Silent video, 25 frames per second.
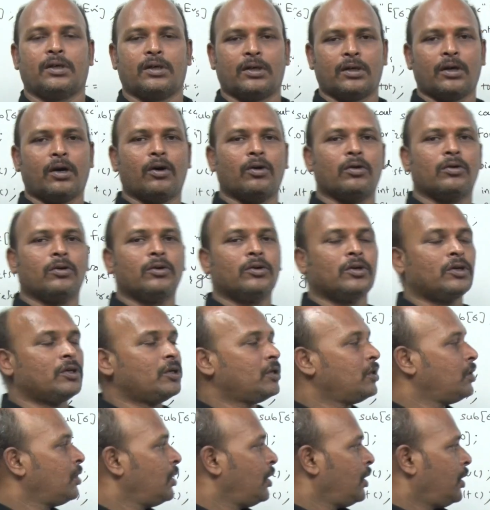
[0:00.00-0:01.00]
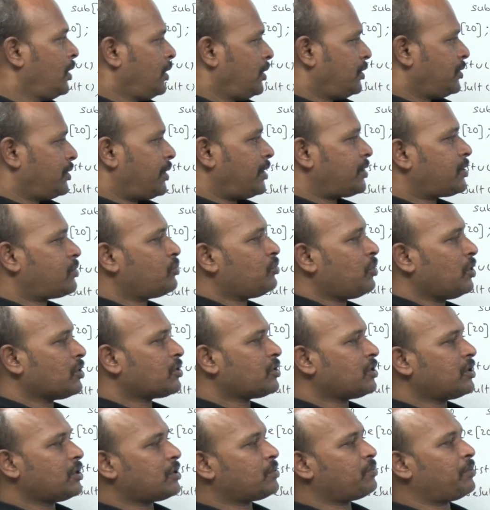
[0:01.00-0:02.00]
Now just
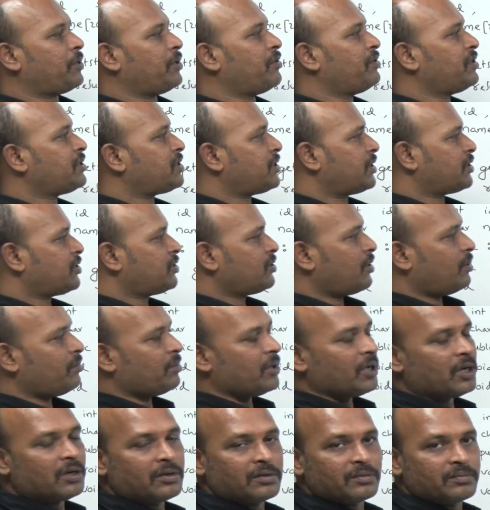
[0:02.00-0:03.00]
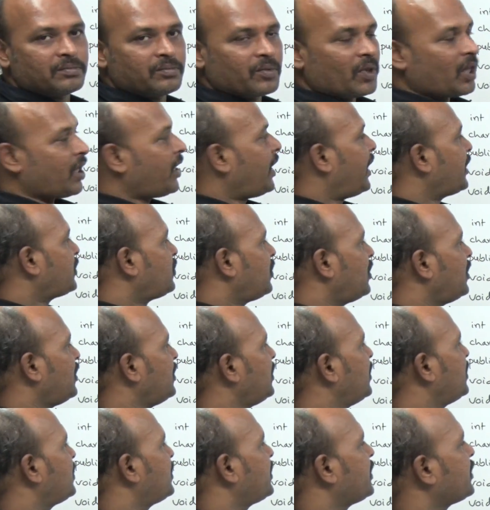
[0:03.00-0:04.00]
watch this previous example. Actually,
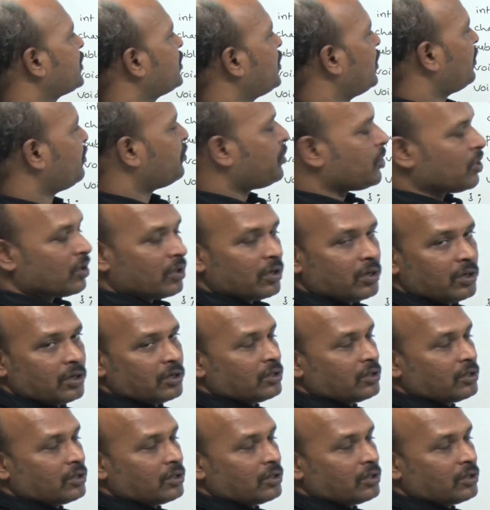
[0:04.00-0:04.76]
in this example,